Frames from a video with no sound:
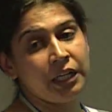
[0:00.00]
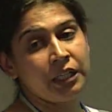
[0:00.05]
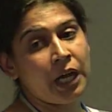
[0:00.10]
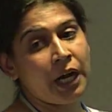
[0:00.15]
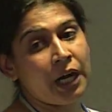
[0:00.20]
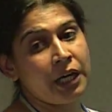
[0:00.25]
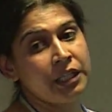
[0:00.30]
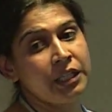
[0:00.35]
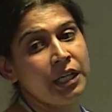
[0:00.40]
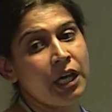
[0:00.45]

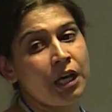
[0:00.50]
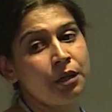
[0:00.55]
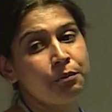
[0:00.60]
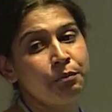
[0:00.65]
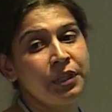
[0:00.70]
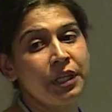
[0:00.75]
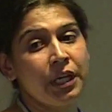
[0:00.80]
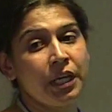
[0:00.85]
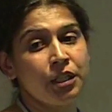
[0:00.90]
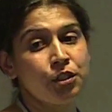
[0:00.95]

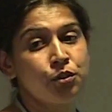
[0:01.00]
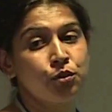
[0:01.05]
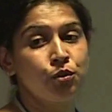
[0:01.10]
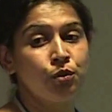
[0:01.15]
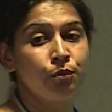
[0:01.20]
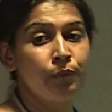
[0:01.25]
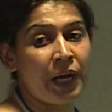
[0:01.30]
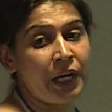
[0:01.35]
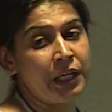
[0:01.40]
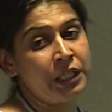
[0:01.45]
RDRP has two
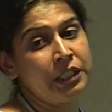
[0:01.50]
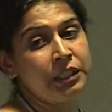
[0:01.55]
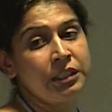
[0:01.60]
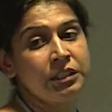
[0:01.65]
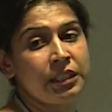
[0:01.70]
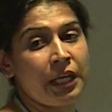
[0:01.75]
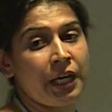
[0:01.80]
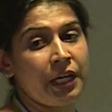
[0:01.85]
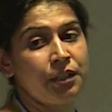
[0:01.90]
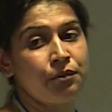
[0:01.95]
binding
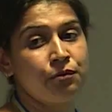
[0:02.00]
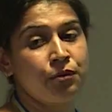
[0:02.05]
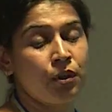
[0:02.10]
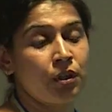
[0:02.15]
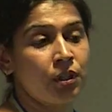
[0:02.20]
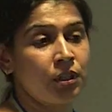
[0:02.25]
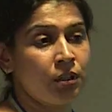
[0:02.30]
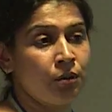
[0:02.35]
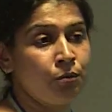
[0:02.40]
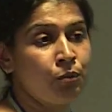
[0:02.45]
site for
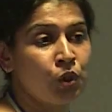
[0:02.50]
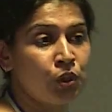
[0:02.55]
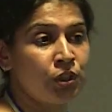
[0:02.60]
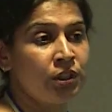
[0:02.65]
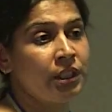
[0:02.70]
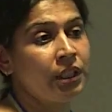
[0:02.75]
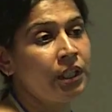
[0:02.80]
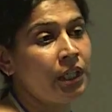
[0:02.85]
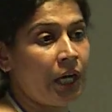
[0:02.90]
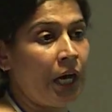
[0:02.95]
both
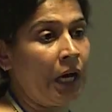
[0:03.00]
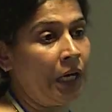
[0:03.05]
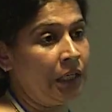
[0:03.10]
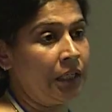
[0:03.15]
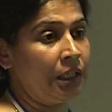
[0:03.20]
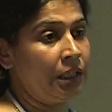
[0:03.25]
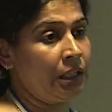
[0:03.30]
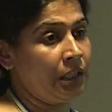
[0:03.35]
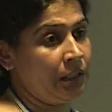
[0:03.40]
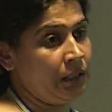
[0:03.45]
the
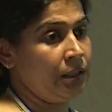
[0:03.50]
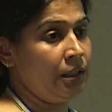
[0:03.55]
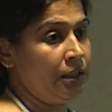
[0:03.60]
RNA.